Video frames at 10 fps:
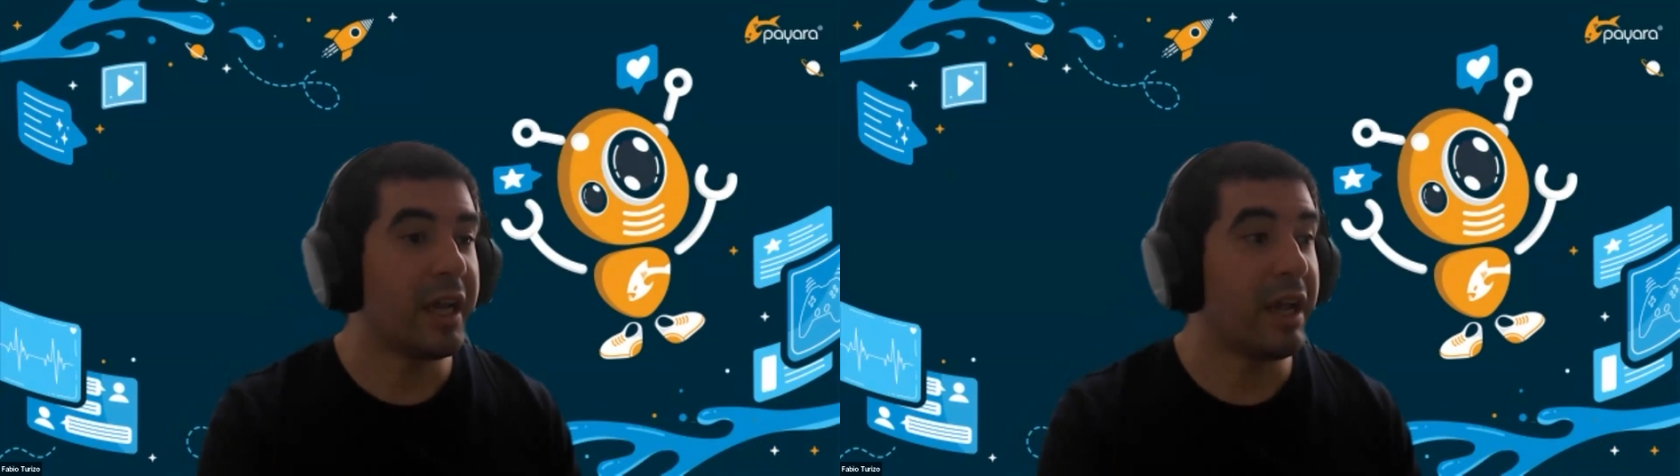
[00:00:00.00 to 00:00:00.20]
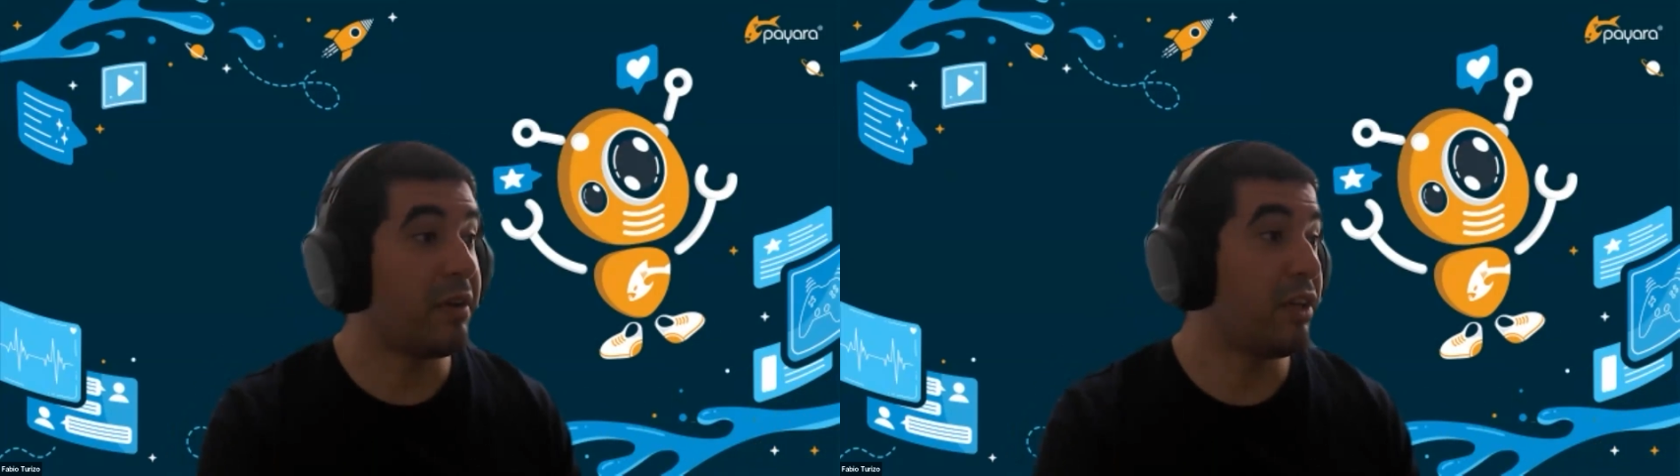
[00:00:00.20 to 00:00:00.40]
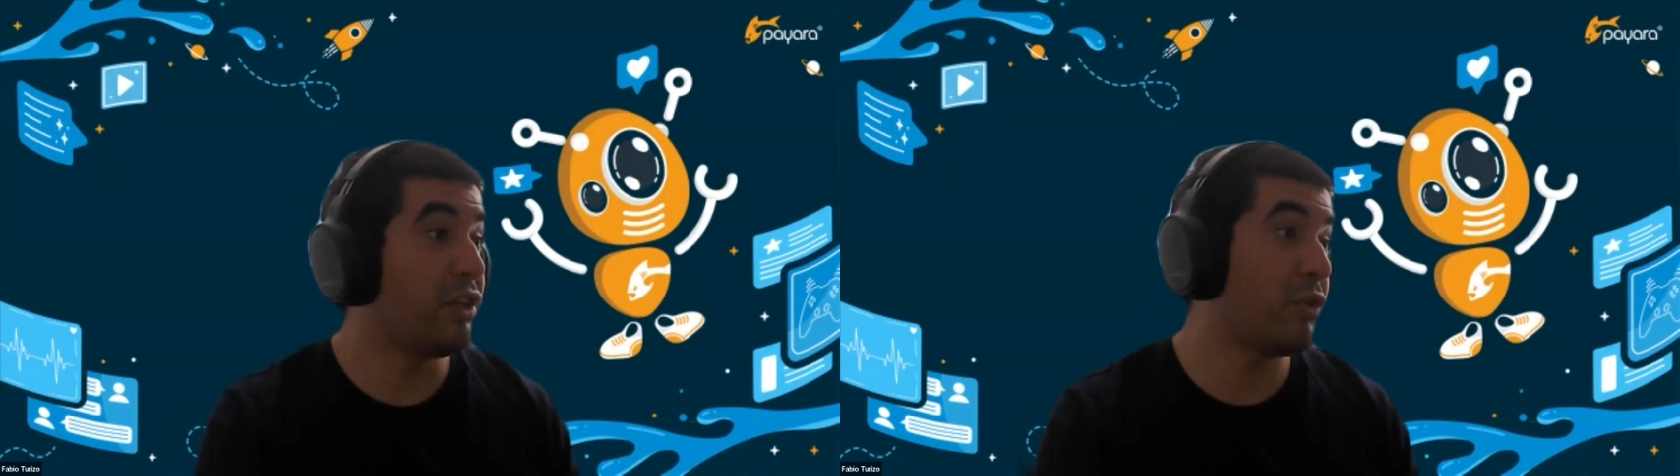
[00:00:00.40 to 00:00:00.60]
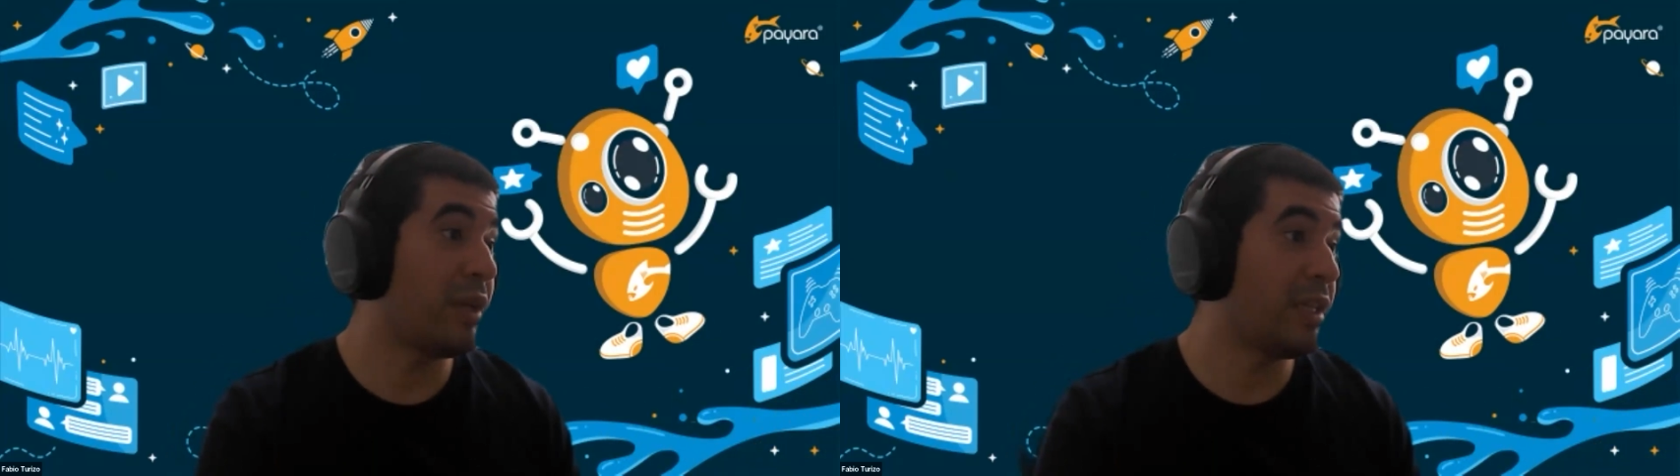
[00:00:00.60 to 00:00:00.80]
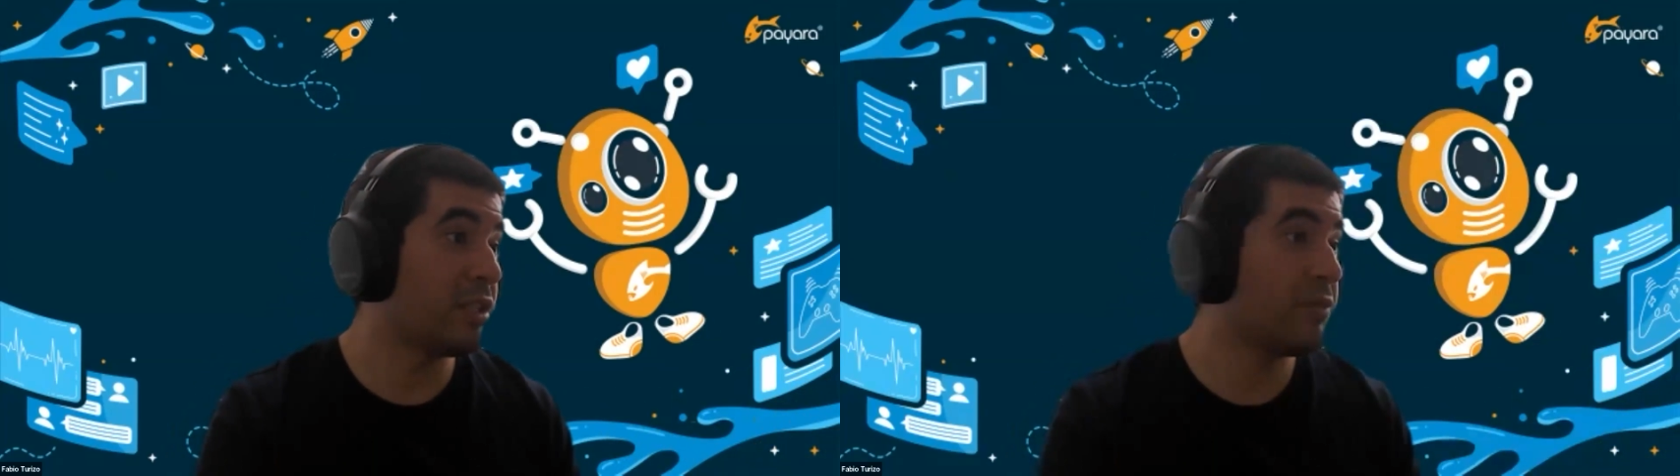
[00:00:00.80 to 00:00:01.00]
Every new
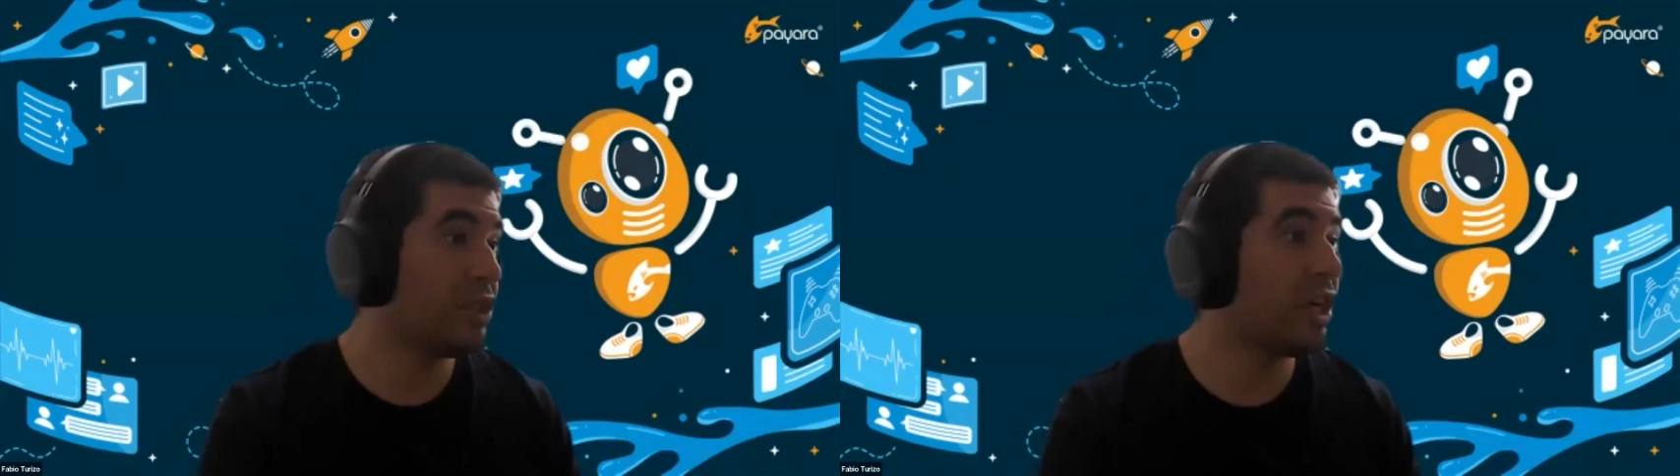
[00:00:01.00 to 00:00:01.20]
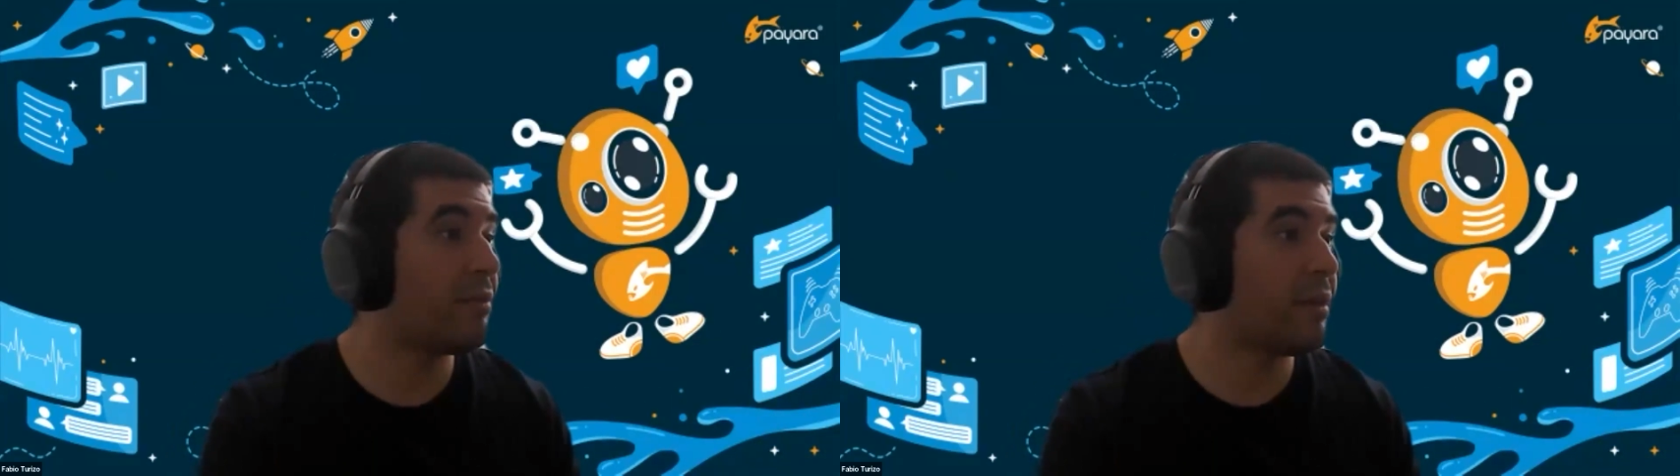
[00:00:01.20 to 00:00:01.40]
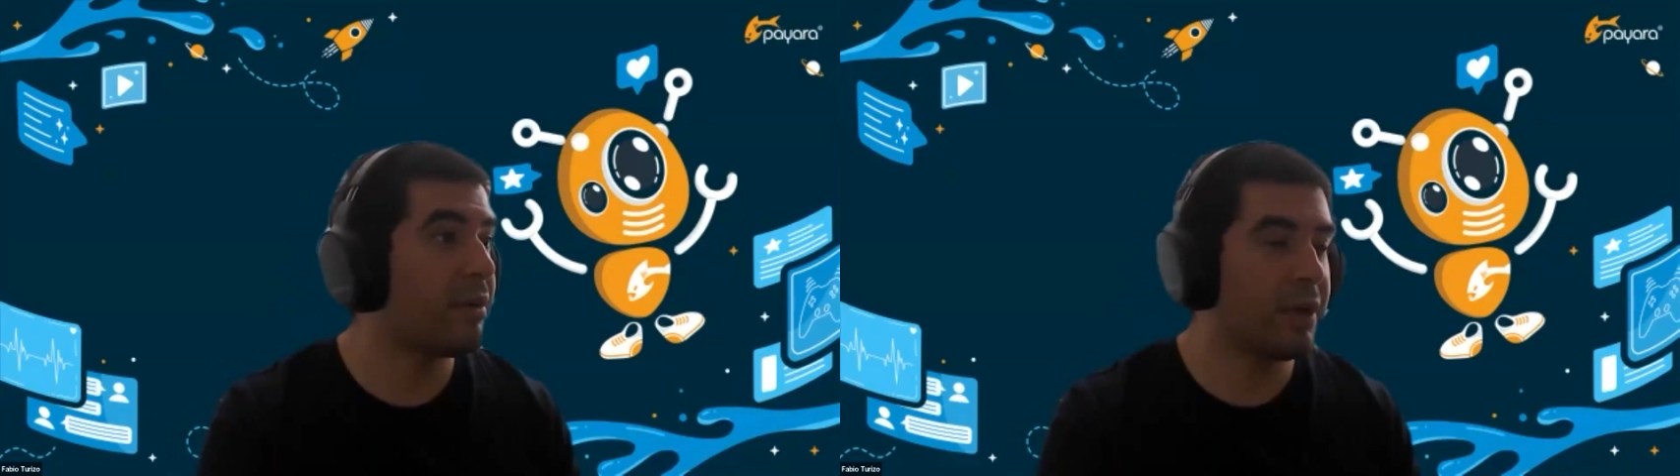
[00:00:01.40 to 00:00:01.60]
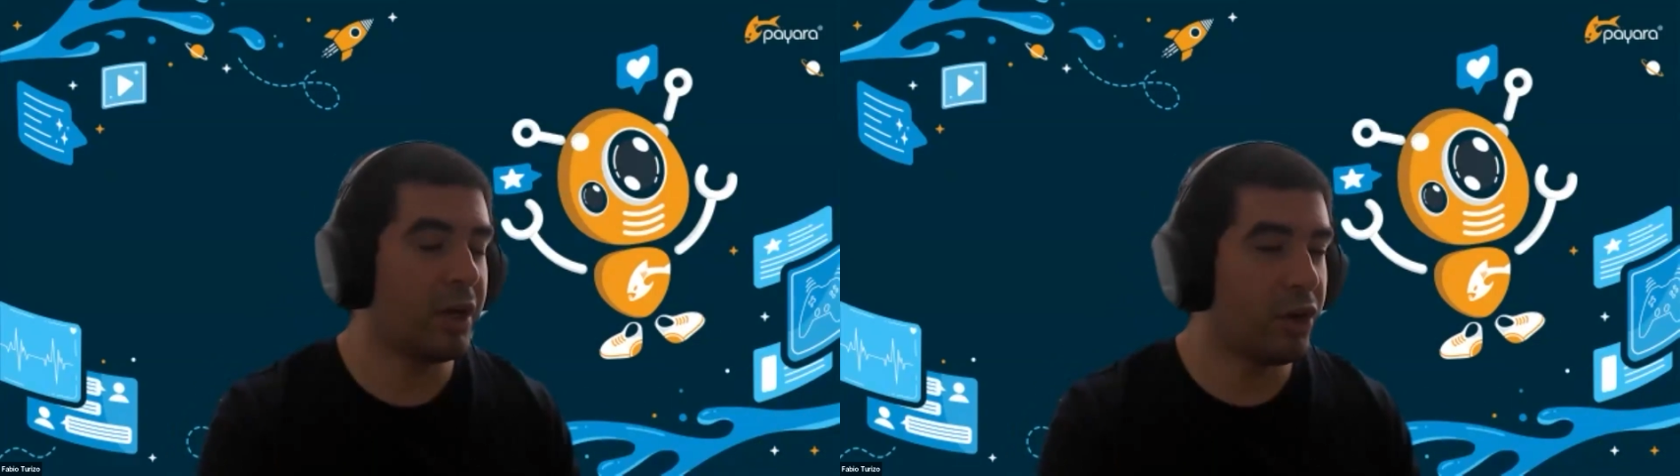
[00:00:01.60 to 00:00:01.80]
release of Java will